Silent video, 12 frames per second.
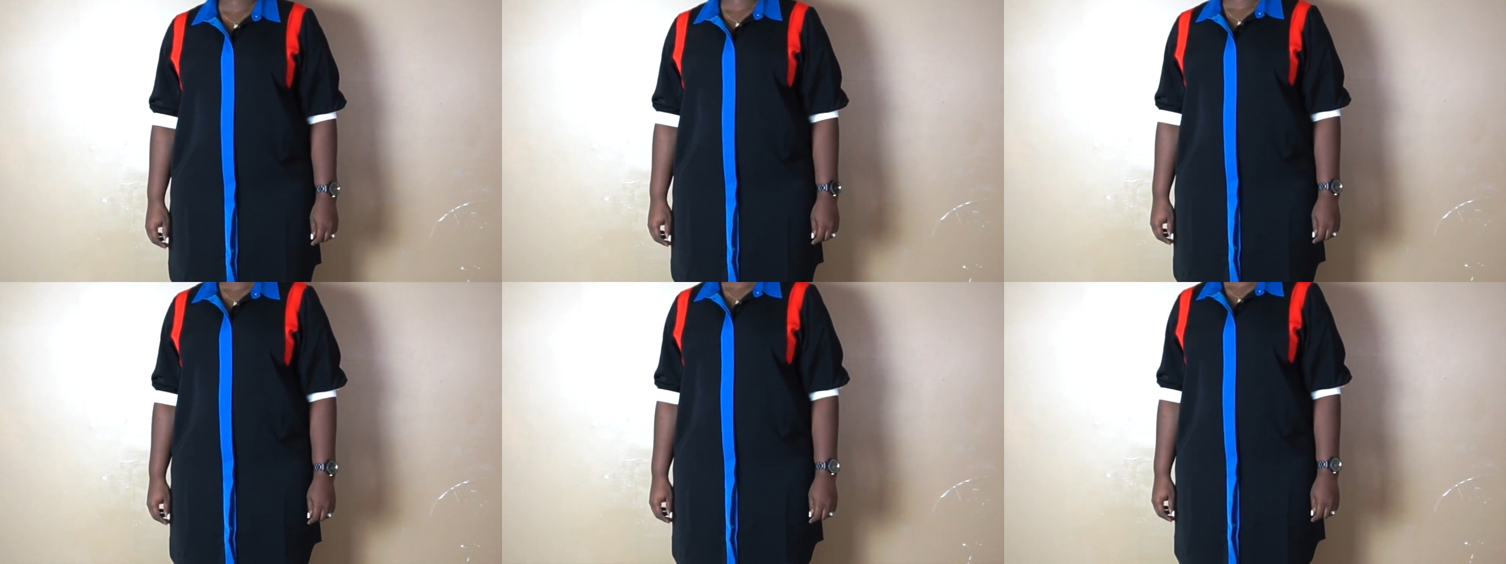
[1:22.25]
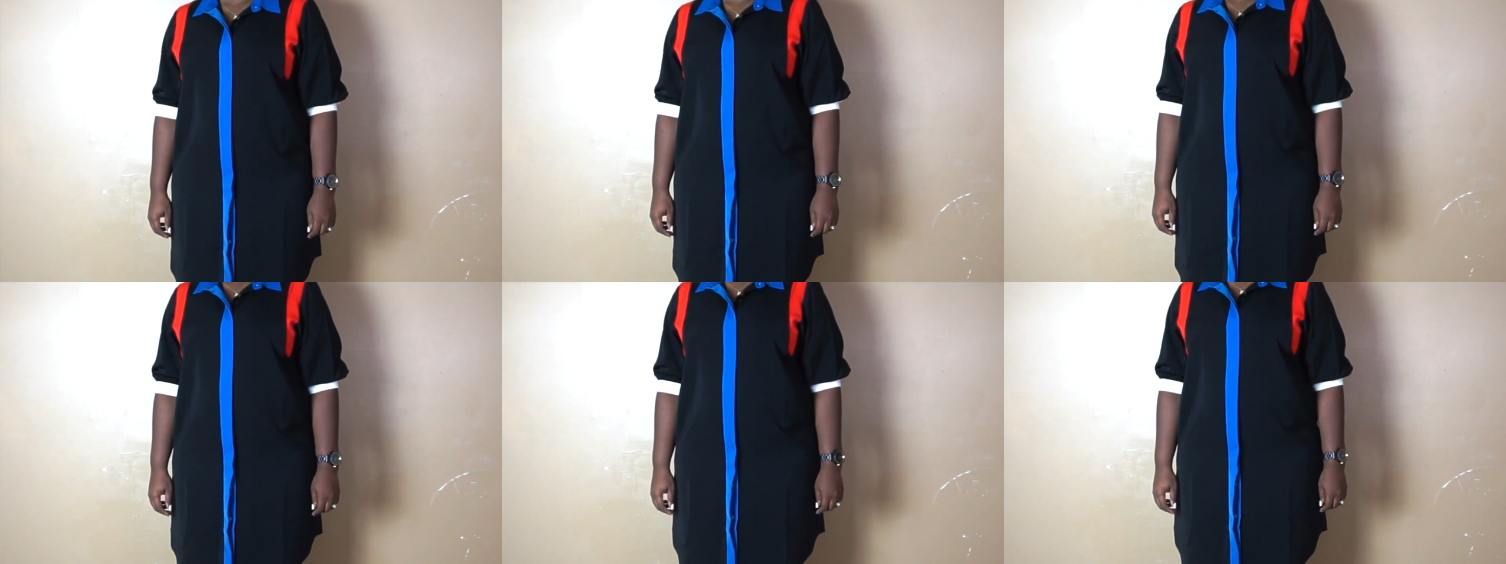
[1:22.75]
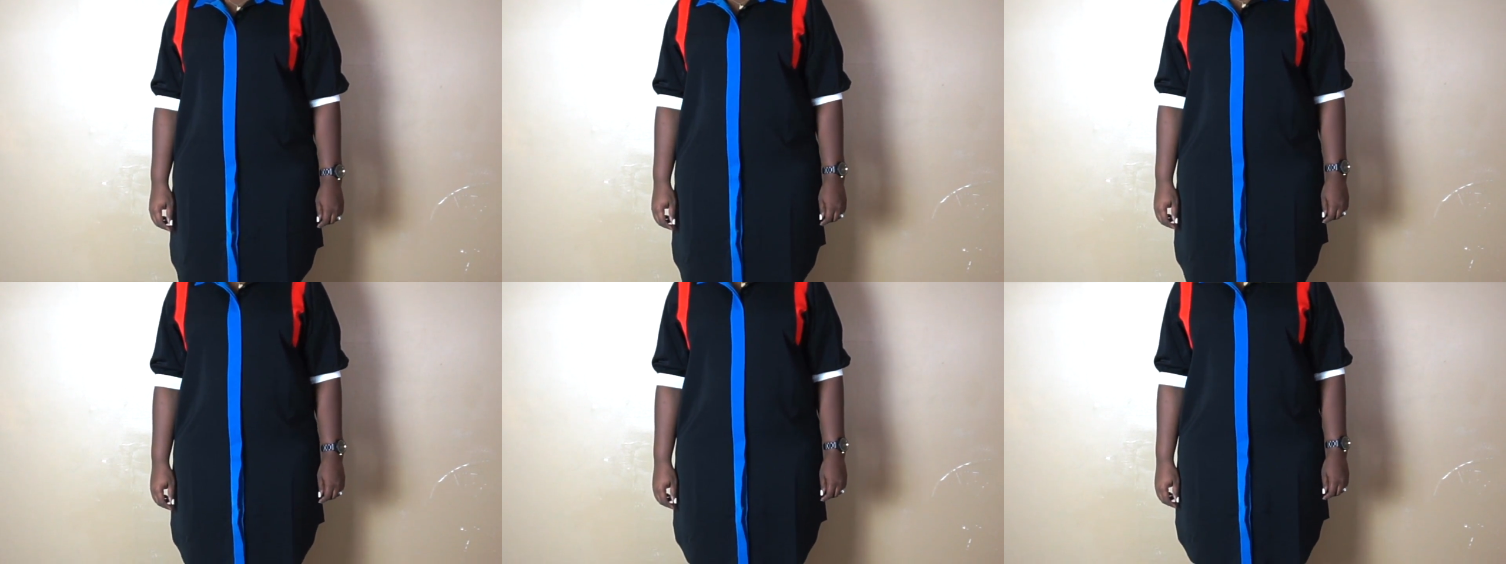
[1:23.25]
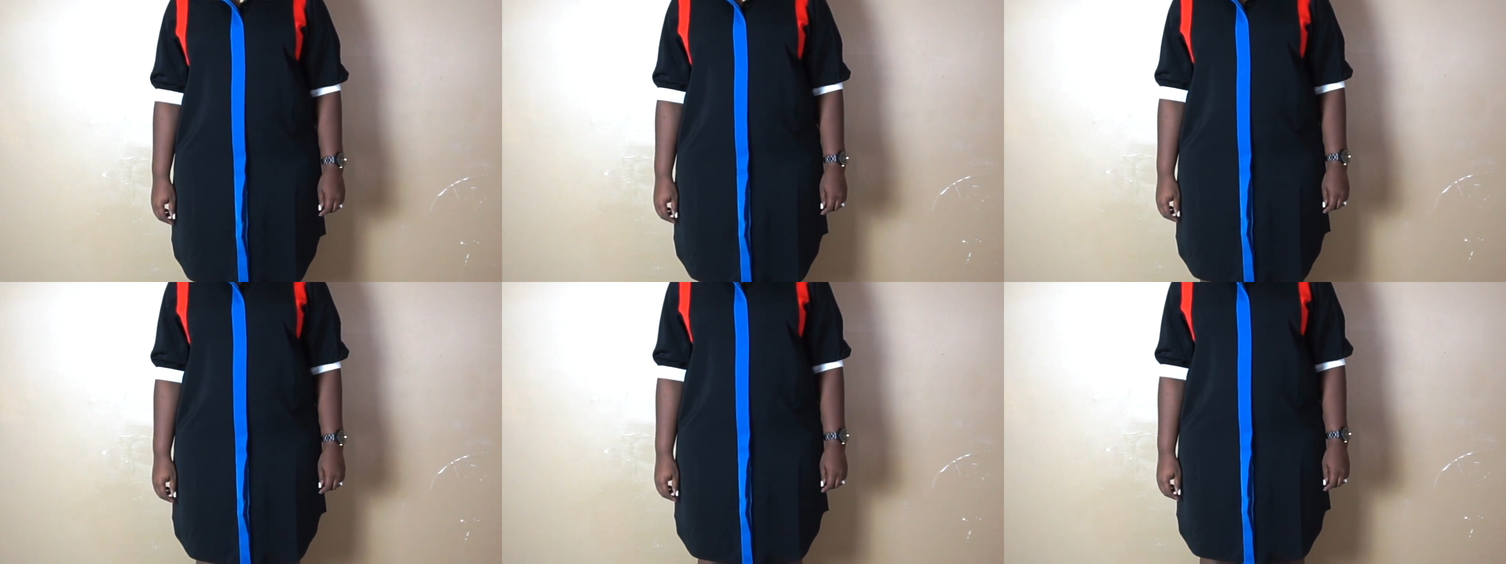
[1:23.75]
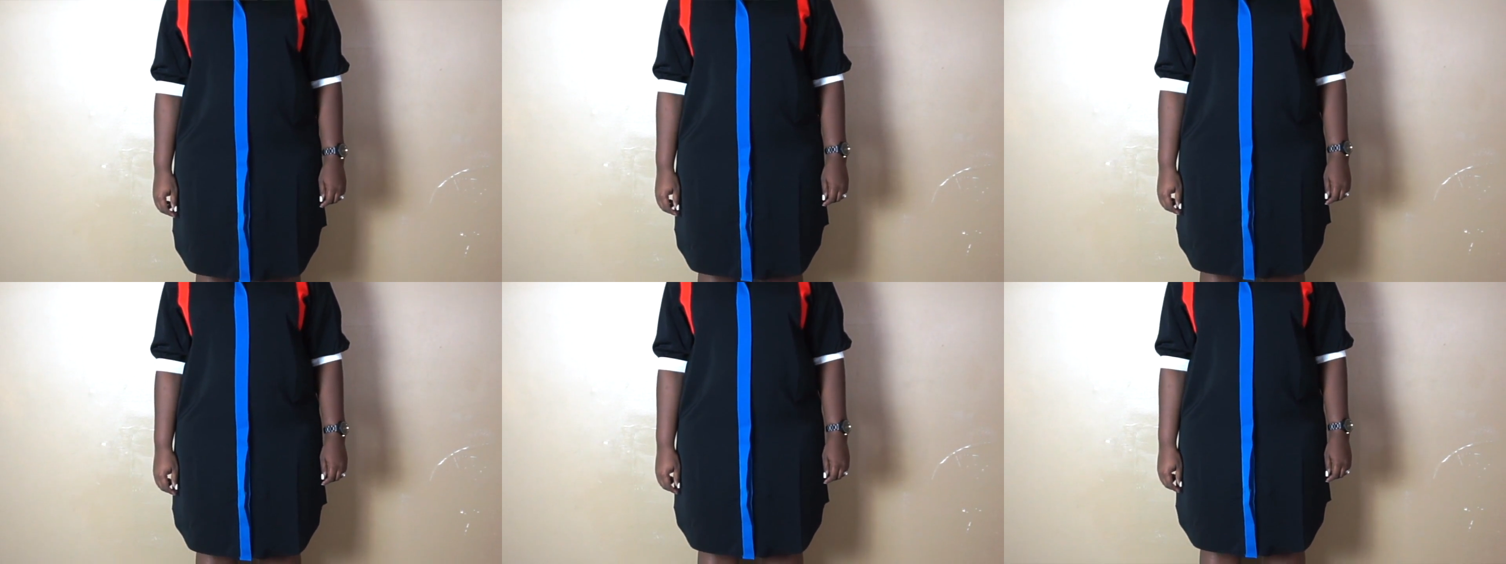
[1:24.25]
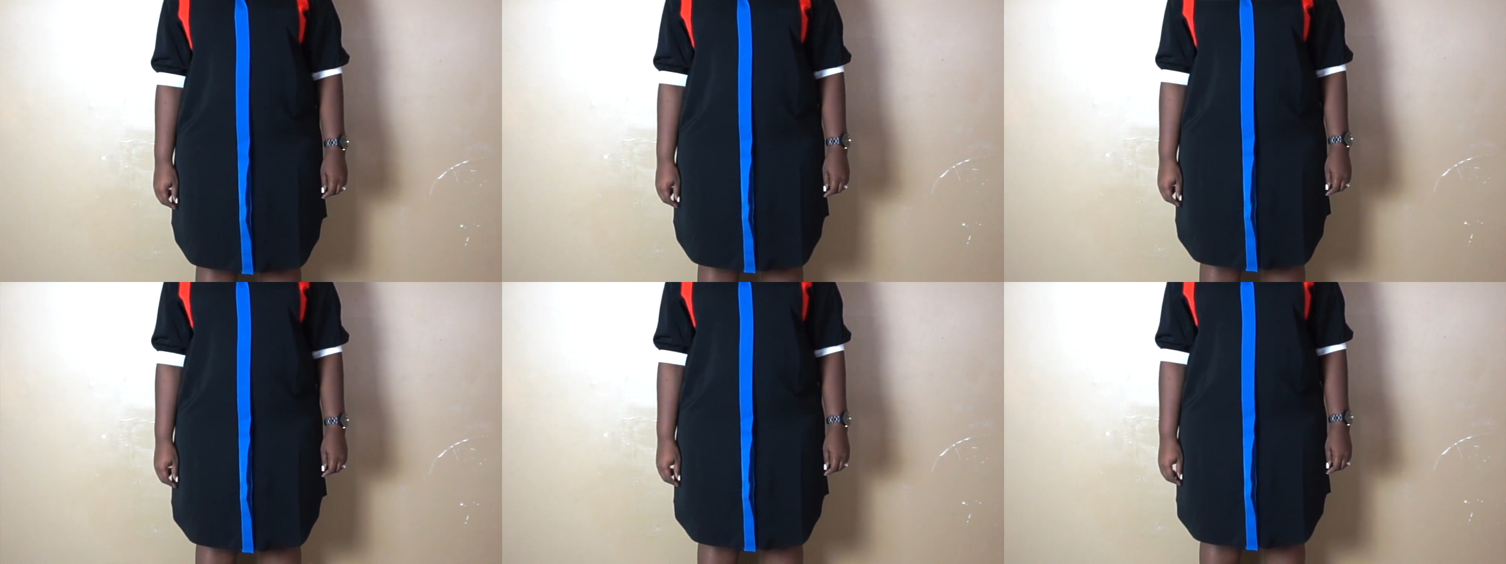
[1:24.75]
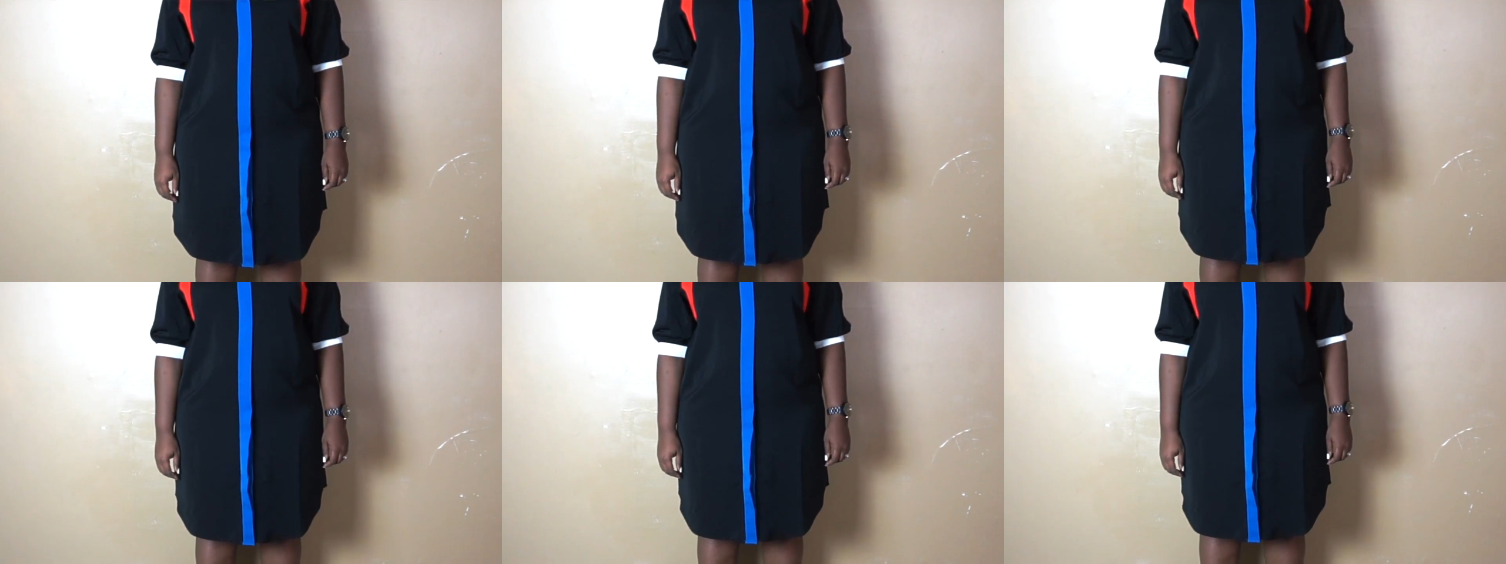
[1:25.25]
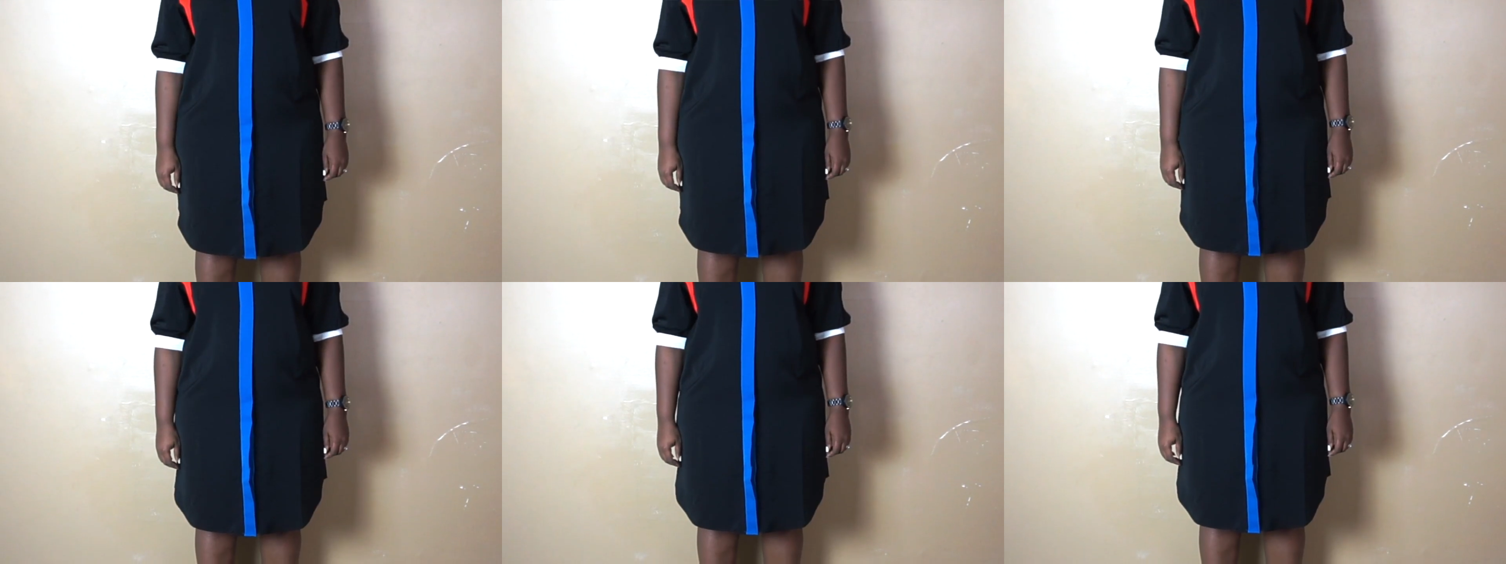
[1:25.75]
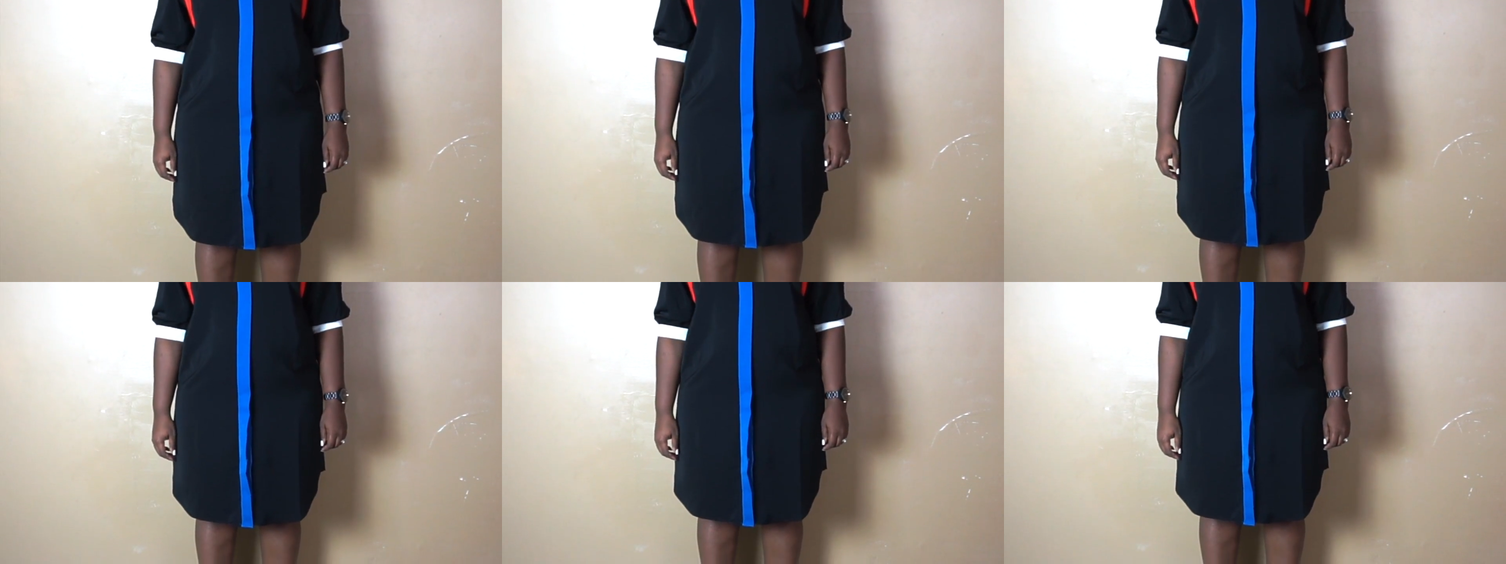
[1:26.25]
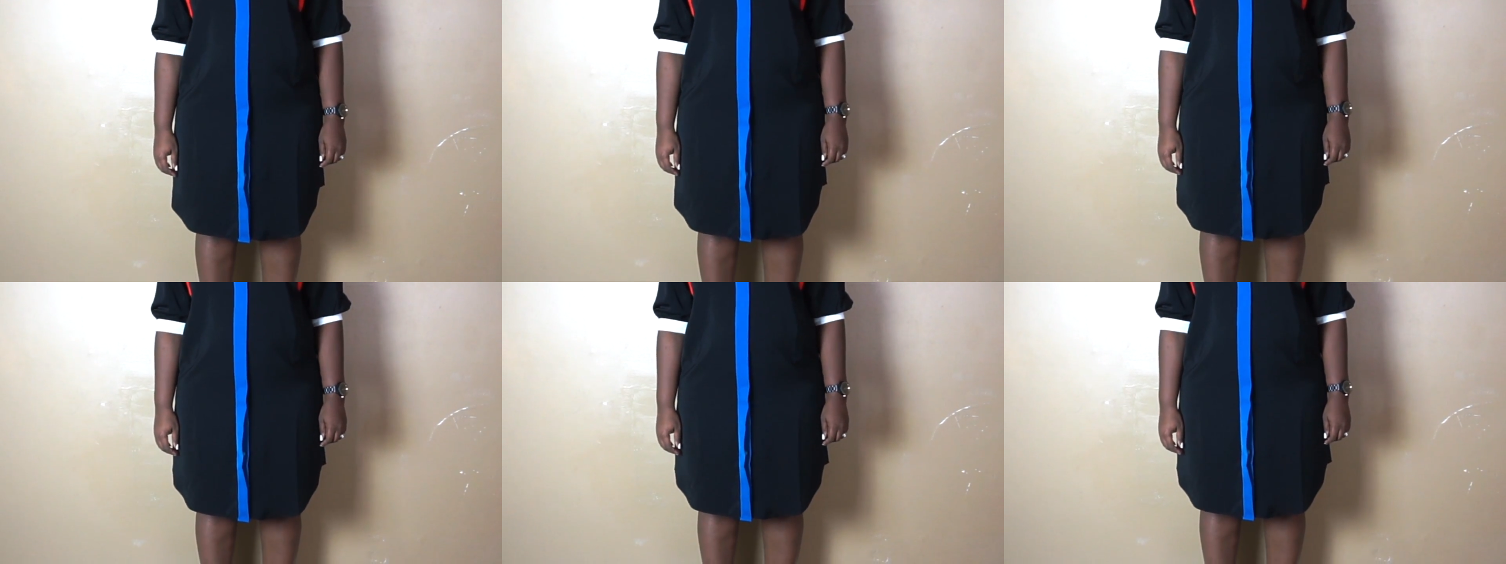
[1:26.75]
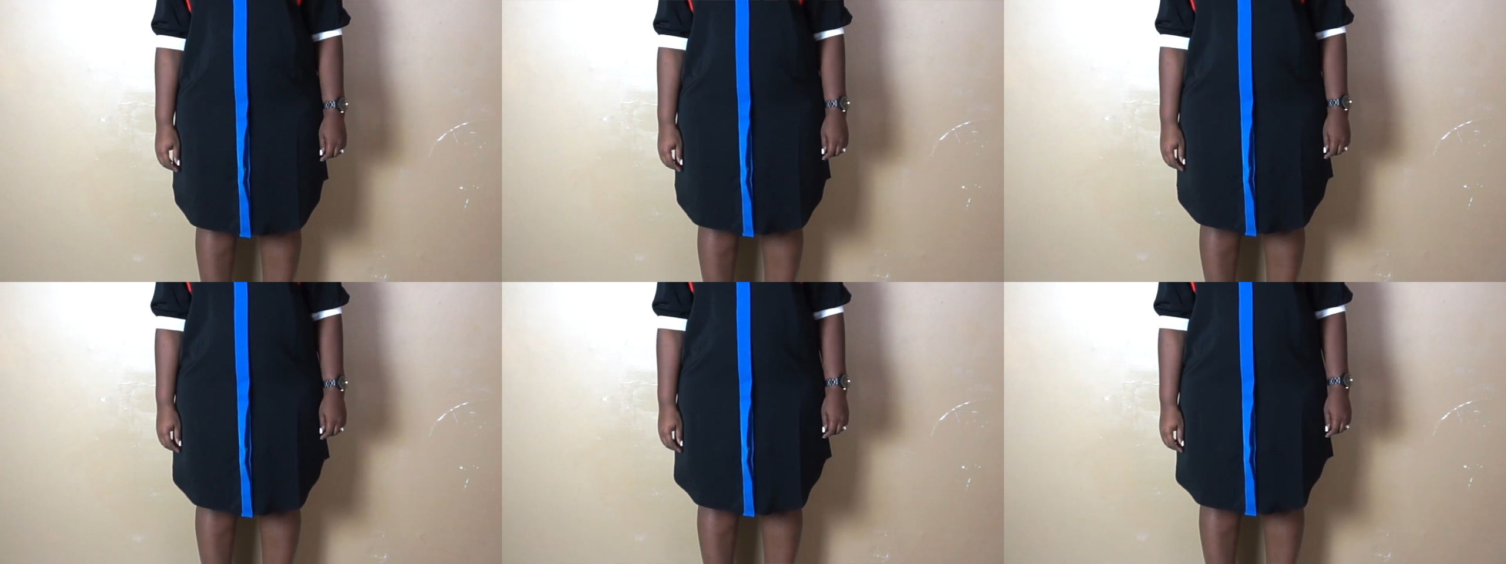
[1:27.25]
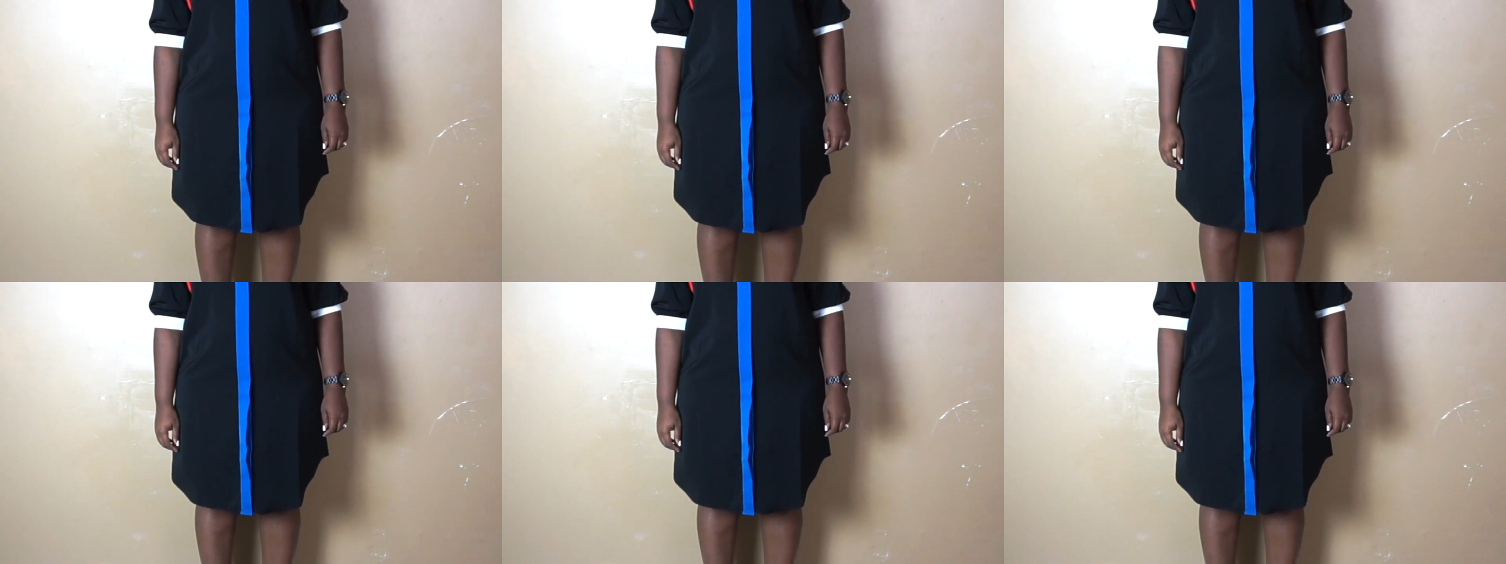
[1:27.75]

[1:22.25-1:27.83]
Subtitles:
(no speaker visible)